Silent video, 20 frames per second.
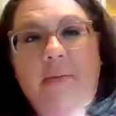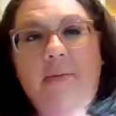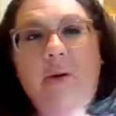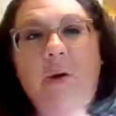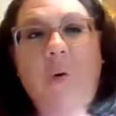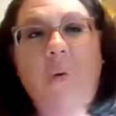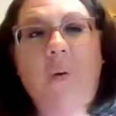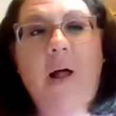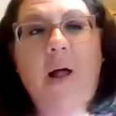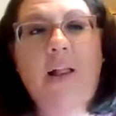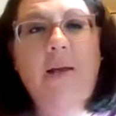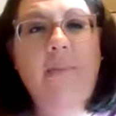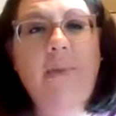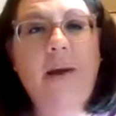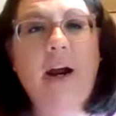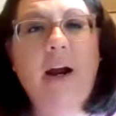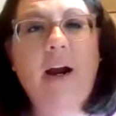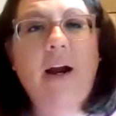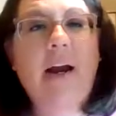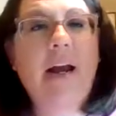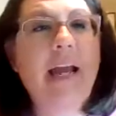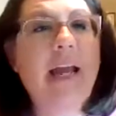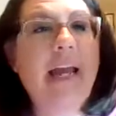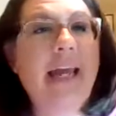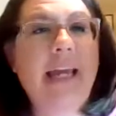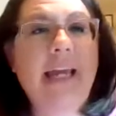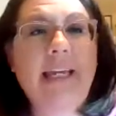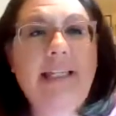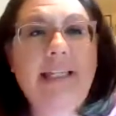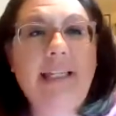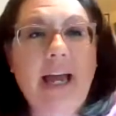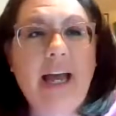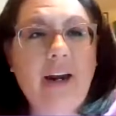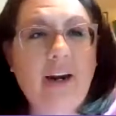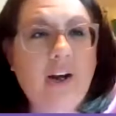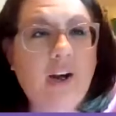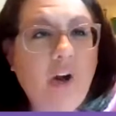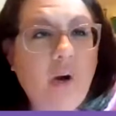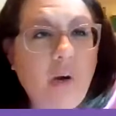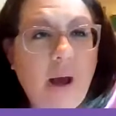him Koala Bear. He's
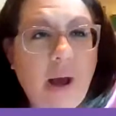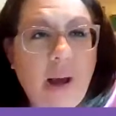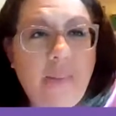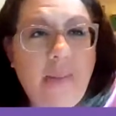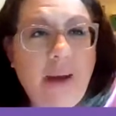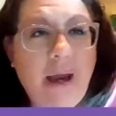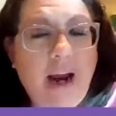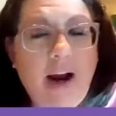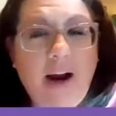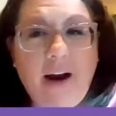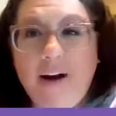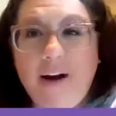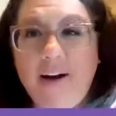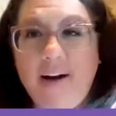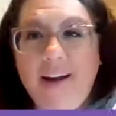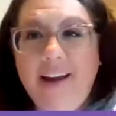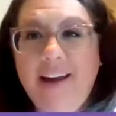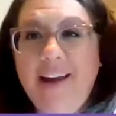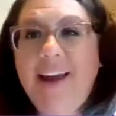not a bear.